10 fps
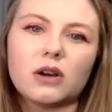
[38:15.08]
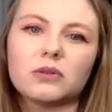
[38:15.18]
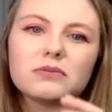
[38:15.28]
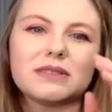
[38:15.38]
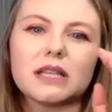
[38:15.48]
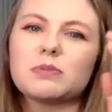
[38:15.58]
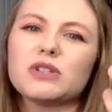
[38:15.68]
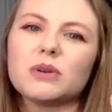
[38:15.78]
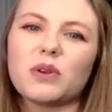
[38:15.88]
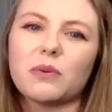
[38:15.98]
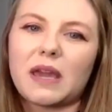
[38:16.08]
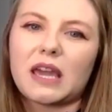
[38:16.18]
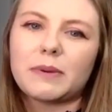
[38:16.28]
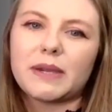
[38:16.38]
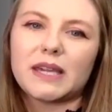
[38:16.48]
especially with a
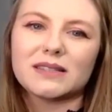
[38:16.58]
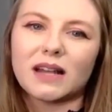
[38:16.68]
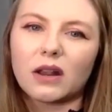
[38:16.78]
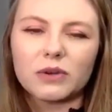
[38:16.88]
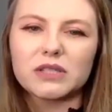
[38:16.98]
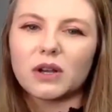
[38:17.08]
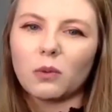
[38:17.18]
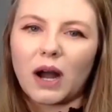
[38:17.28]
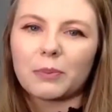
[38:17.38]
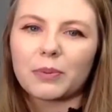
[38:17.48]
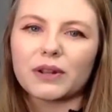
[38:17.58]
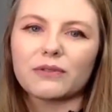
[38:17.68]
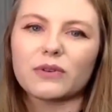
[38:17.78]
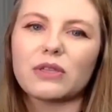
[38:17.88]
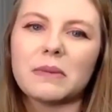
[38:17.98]
baby. He's not always cooperative
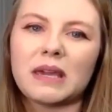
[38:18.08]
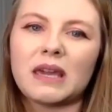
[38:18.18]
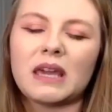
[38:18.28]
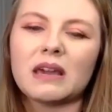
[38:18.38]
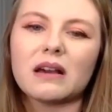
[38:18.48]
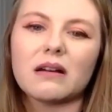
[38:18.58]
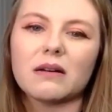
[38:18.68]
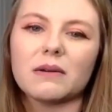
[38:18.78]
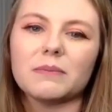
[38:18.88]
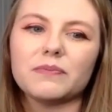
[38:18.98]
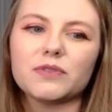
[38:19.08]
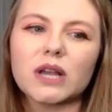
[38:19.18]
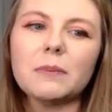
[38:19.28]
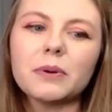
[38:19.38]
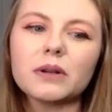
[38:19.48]
with me. So I
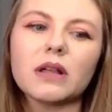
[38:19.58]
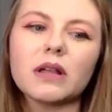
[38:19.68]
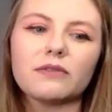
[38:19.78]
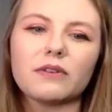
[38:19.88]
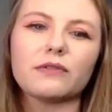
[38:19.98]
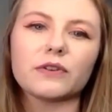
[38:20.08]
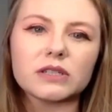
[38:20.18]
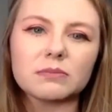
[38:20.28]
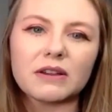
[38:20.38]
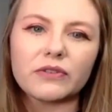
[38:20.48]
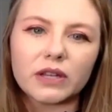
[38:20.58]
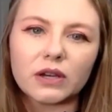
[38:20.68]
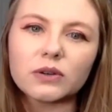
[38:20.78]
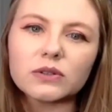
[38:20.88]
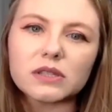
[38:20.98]
put a lot of effort into my
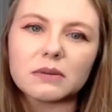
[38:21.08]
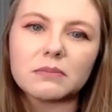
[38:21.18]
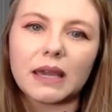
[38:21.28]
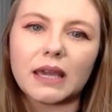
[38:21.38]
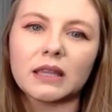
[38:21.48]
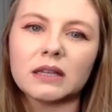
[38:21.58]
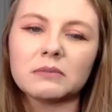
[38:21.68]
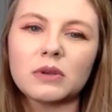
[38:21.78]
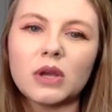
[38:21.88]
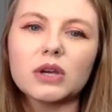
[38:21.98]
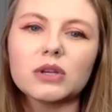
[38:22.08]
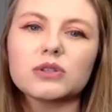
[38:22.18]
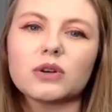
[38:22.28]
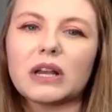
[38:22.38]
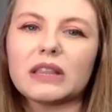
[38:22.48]
videos and making them.
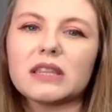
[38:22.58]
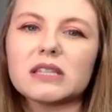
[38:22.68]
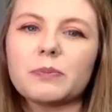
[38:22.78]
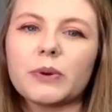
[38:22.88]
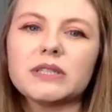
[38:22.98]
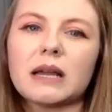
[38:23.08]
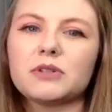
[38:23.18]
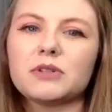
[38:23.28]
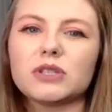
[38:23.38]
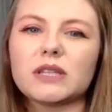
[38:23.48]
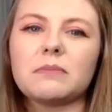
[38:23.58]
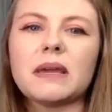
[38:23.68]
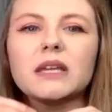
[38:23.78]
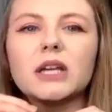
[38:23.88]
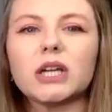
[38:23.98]
So at this point in time, it's just like
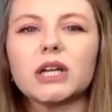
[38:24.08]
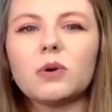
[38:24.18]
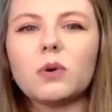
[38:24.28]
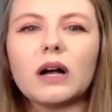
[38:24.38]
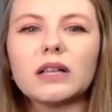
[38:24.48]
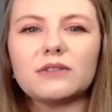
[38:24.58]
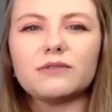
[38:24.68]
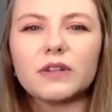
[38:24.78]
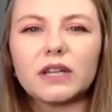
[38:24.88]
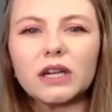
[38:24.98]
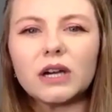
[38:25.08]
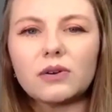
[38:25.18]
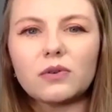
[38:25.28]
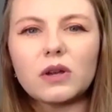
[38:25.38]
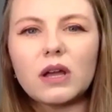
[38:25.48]
making a good quality
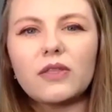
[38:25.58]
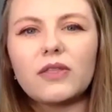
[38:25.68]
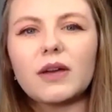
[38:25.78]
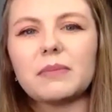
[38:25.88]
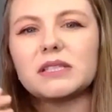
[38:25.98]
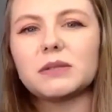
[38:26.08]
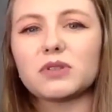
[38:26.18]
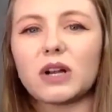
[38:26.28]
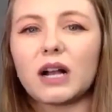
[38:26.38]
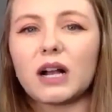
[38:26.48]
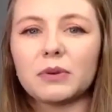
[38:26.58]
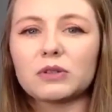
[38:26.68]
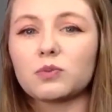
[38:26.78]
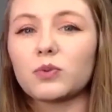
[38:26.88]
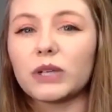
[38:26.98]
video that my subscribers
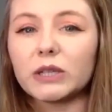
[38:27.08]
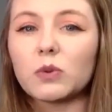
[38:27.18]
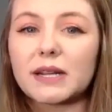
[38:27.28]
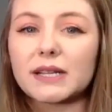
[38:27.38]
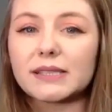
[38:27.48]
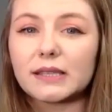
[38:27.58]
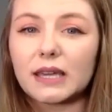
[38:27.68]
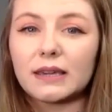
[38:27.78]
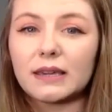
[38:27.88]
really want to see,